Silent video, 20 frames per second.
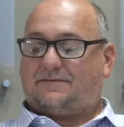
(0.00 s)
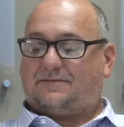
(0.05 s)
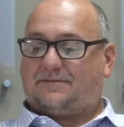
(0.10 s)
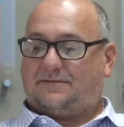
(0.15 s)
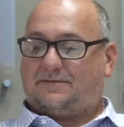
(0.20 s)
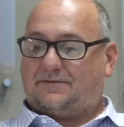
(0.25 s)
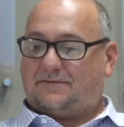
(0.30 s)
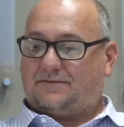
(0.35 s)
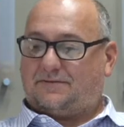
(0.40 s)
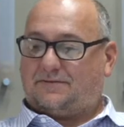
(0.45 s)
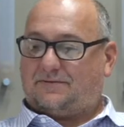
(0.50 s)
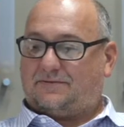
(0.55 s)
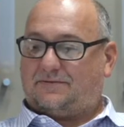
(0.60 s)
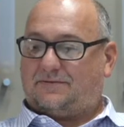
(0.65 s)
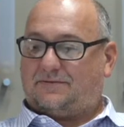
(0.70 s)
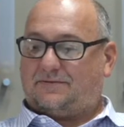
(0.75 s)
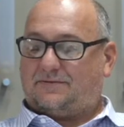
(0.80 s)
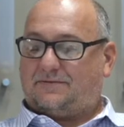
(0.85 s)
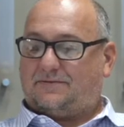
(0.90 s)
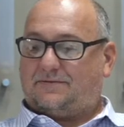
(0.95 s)

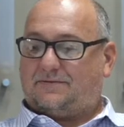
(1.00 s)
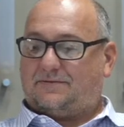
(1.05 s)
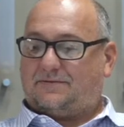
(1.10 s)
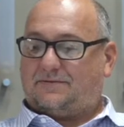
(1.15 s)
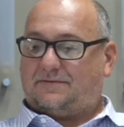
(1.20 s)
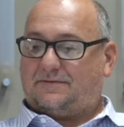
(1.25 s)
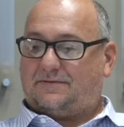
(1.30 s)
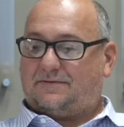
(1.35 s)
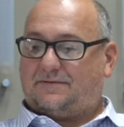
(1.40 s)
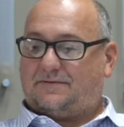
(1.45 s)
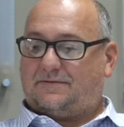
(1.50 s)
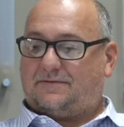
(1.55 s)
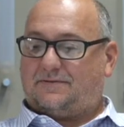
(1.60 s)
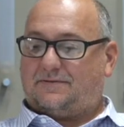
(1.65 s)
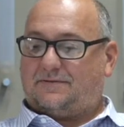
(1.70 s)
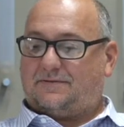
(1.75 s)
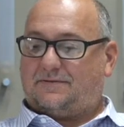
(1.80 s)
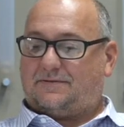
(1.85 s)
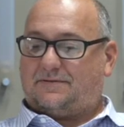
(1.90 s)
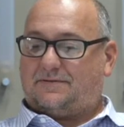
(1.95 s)

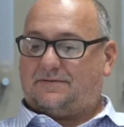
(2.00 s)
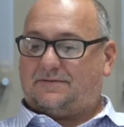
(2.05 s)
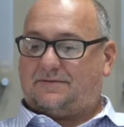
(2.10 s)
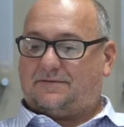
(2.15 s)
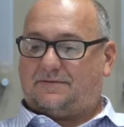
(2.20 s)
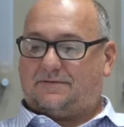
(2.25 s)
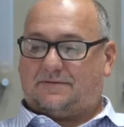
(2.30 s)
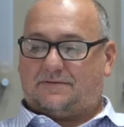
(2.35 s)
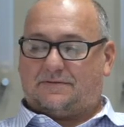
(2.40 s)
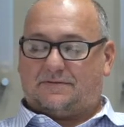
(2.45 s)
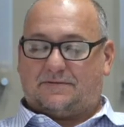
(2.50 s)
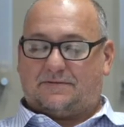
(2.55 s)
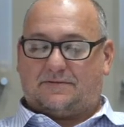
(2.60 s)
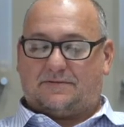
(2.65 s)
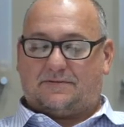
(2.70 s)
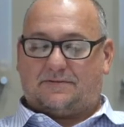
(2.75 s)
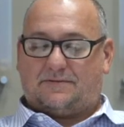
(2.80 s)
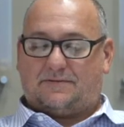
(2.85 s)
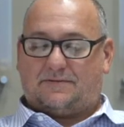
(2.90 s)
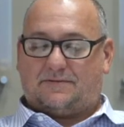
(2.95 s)

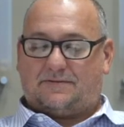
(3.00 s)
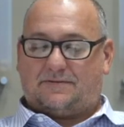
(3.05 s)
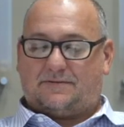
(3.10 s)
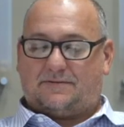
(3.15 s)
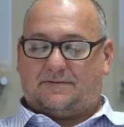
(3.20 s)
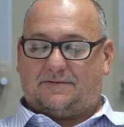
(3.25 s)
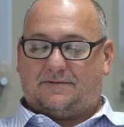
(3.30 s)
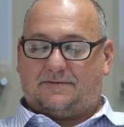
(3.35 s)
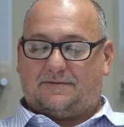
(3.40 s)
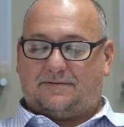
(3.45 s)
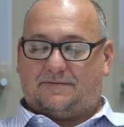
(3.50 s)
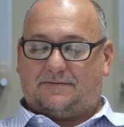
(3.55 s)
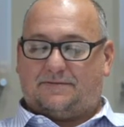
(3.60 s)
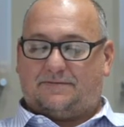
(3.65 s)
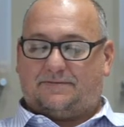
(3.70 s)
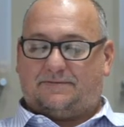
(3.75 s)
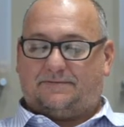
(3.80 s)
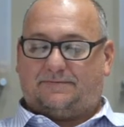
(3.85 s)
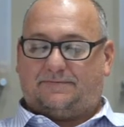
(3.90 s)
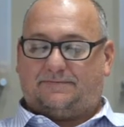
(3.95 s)

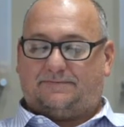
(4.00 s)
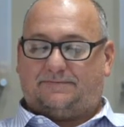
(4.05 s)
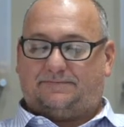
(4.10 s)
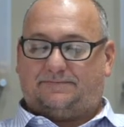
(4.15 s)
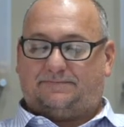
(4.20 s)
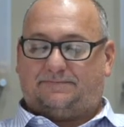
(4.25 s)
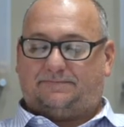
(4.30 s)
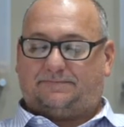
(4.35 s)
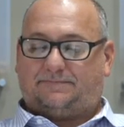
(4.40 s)
This person isn't speaking.